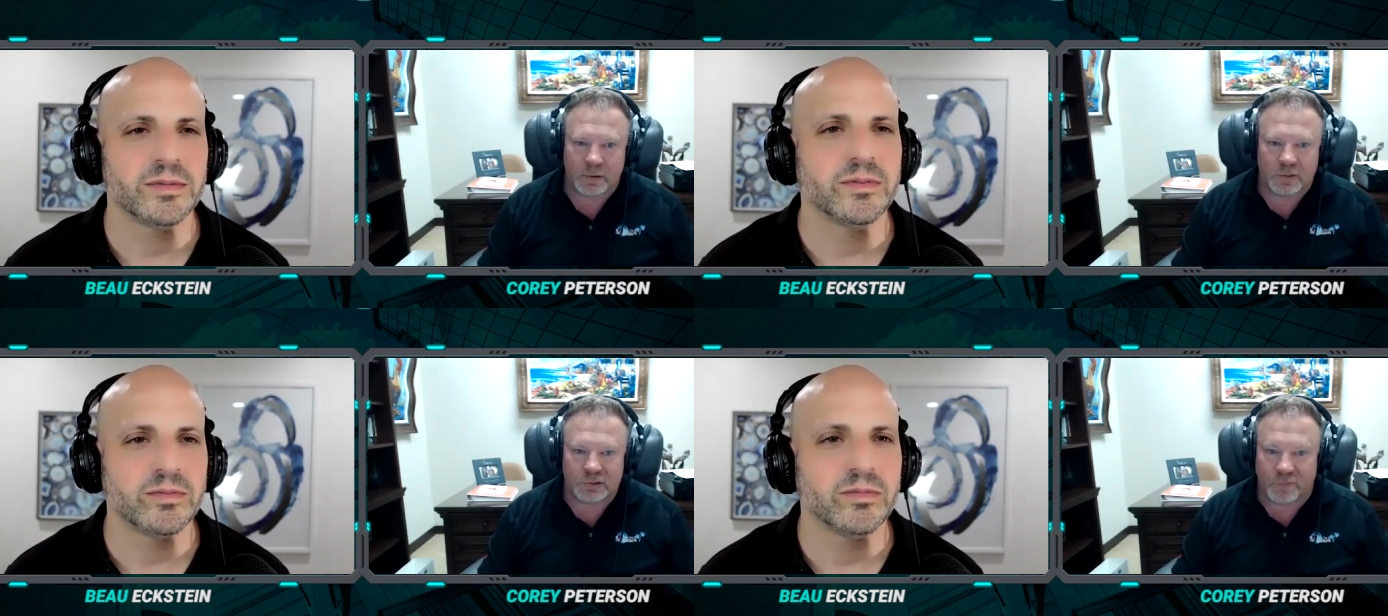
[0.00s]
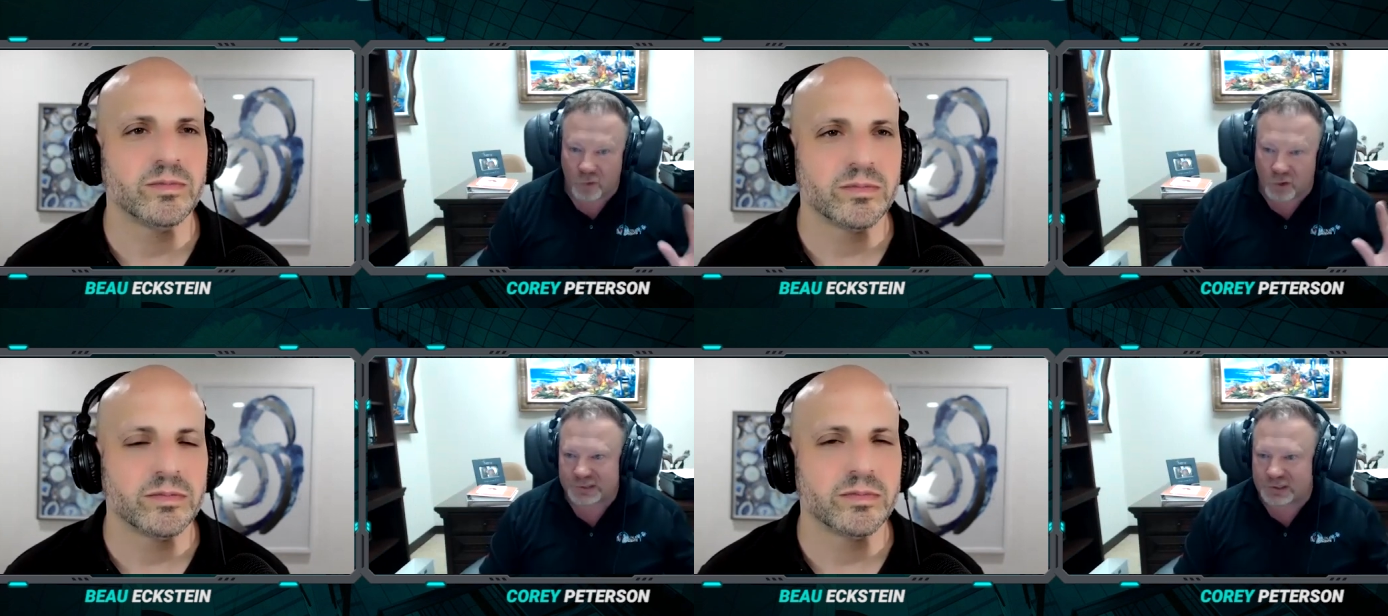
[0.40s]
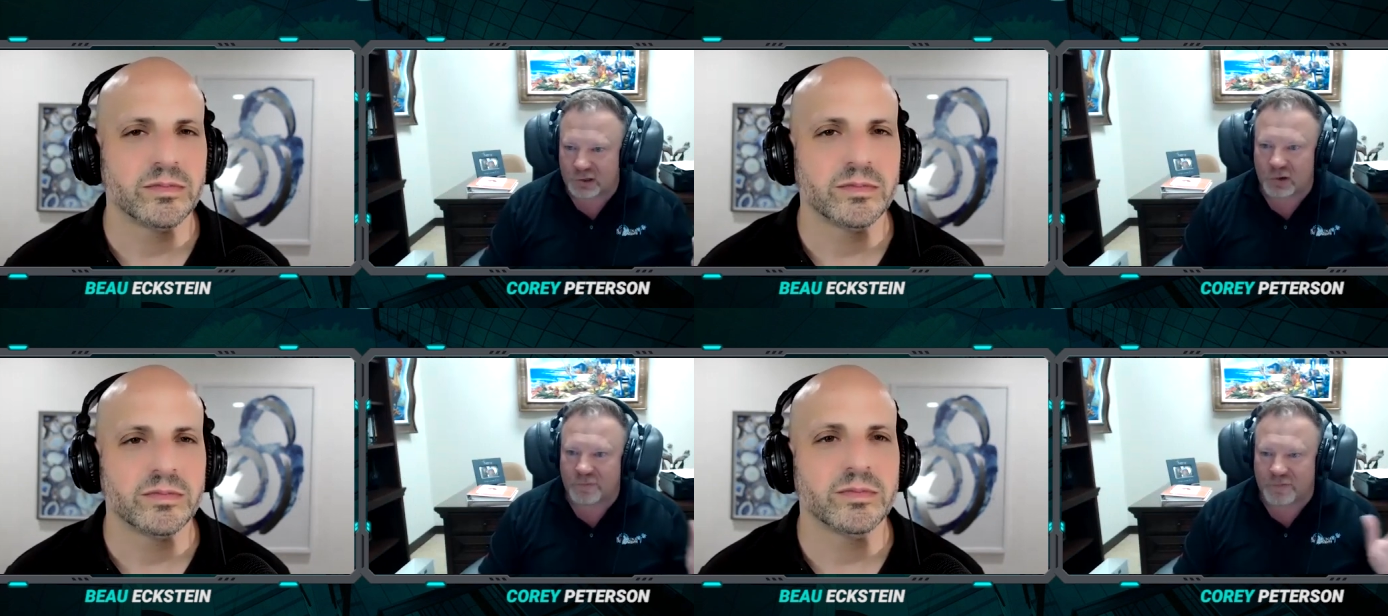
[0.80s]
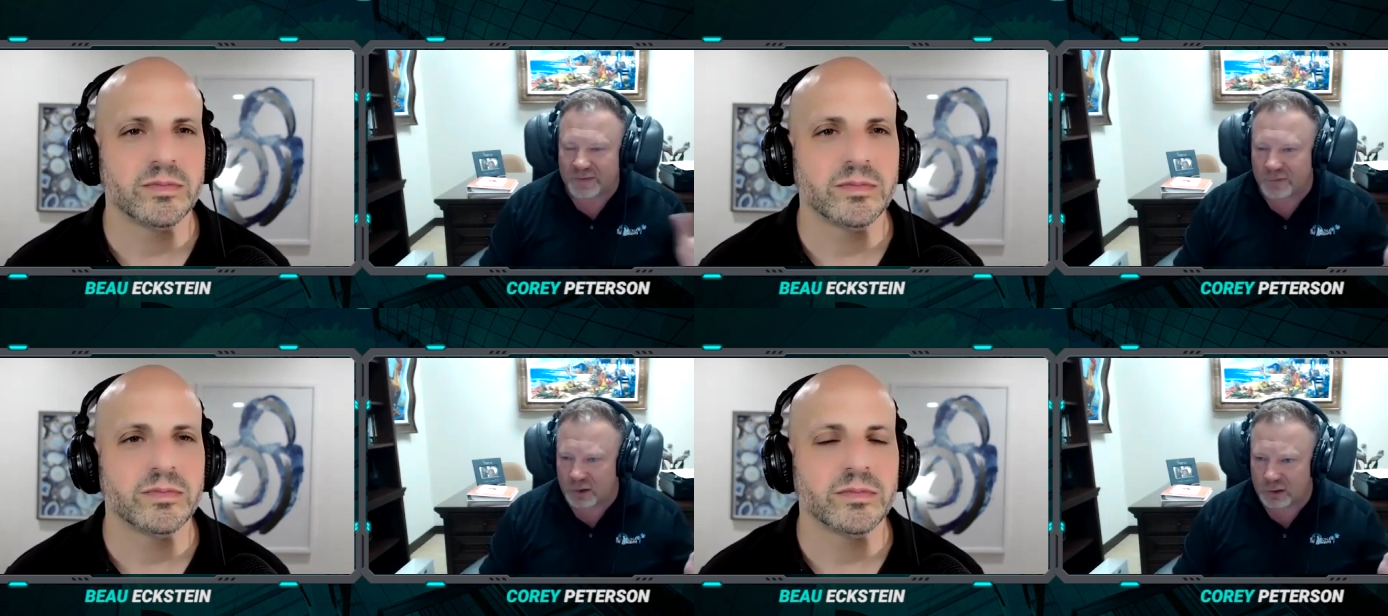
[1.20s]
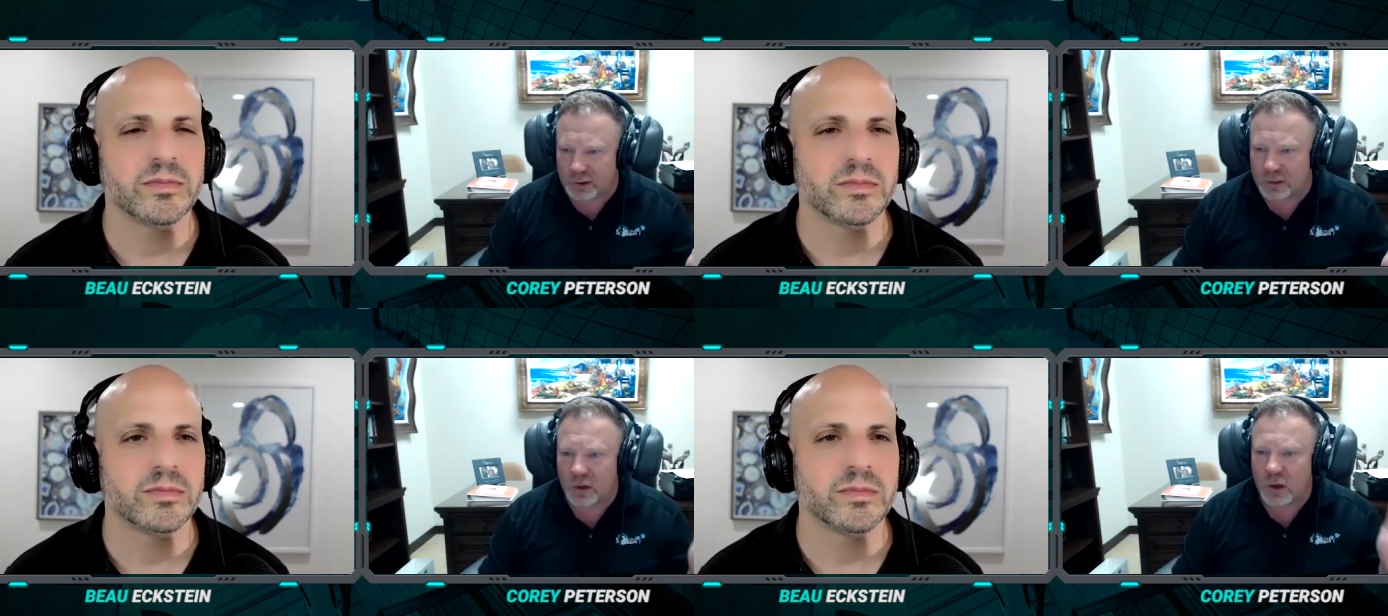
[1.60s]
Speaker 1: So 480
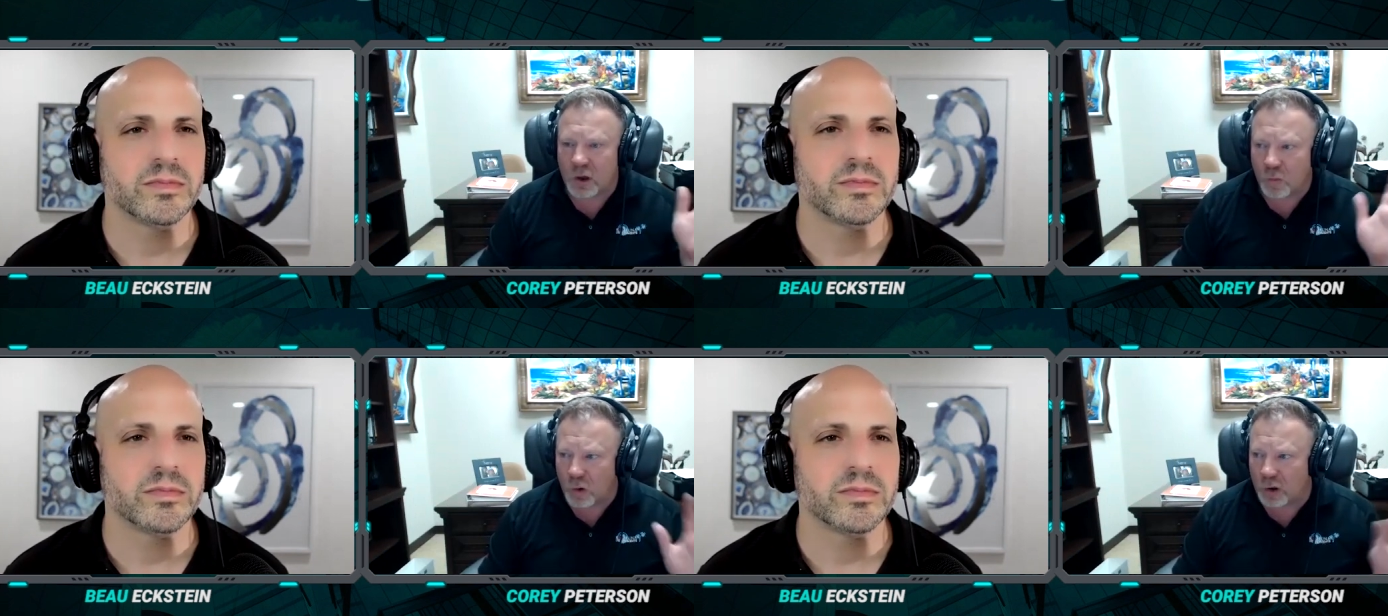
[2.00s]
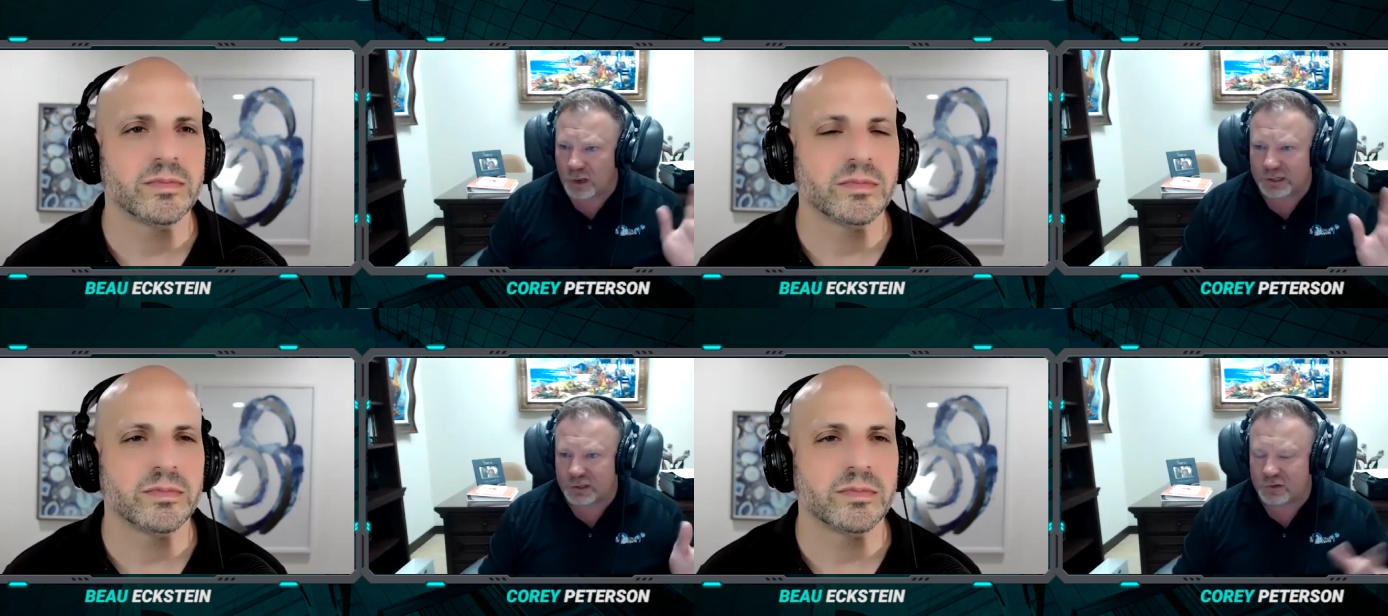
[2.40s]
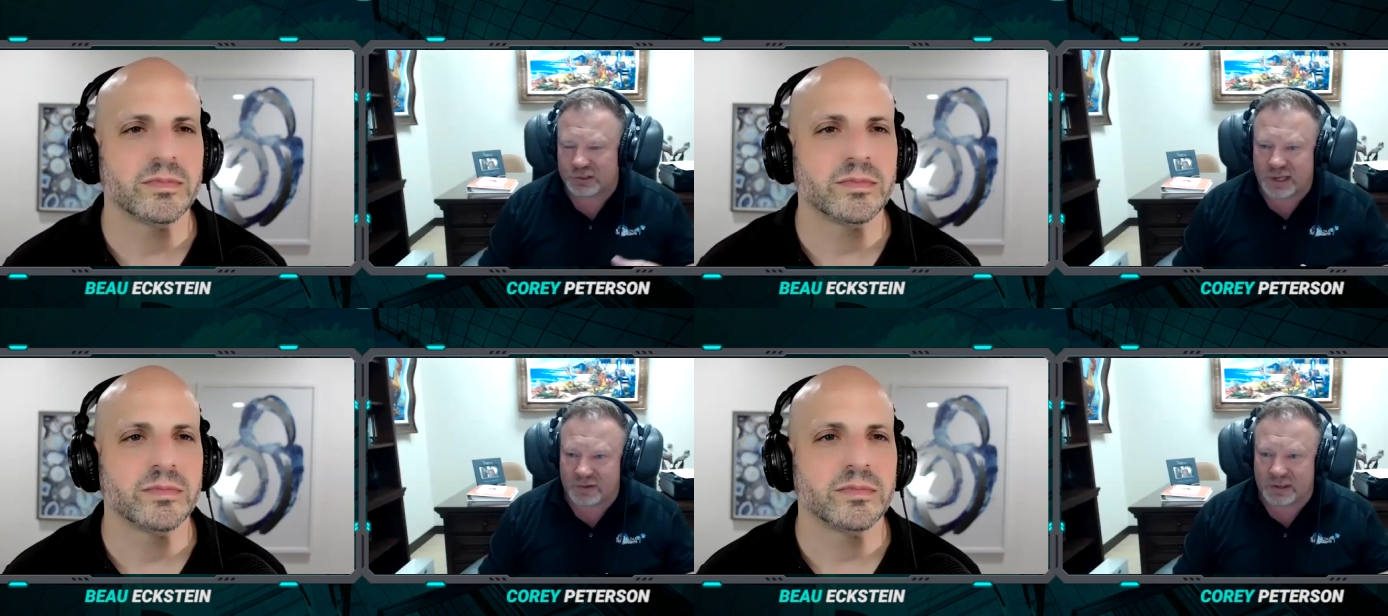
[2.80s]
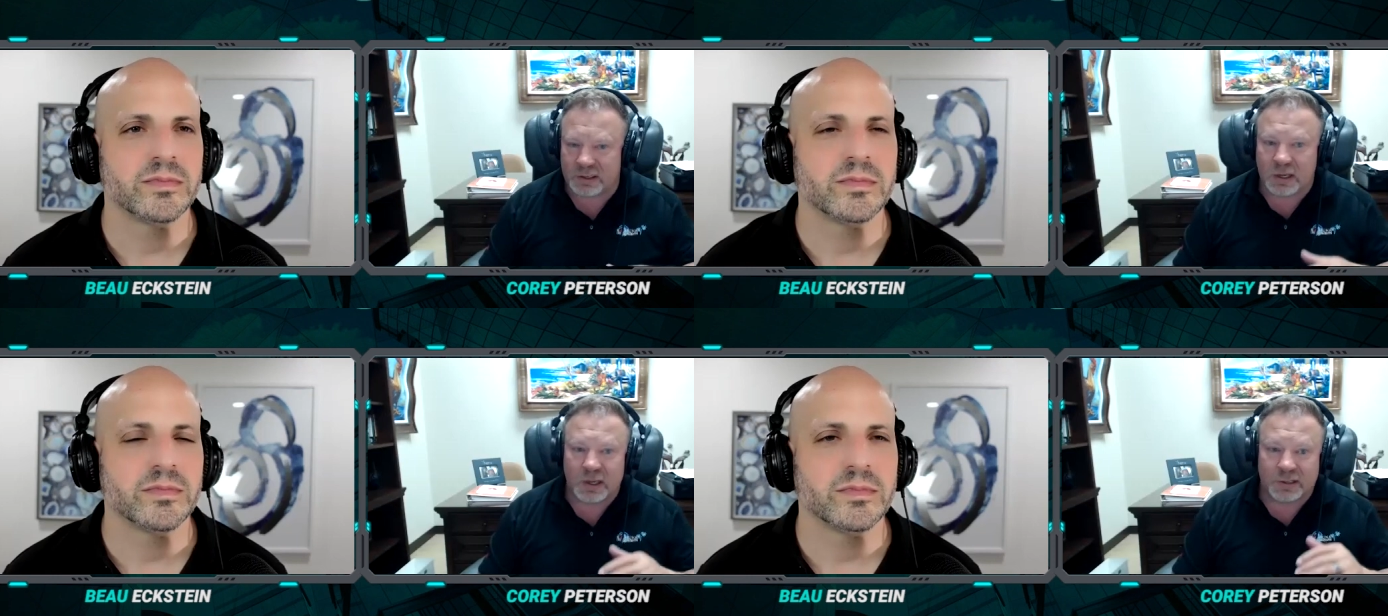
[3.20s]
500 1127.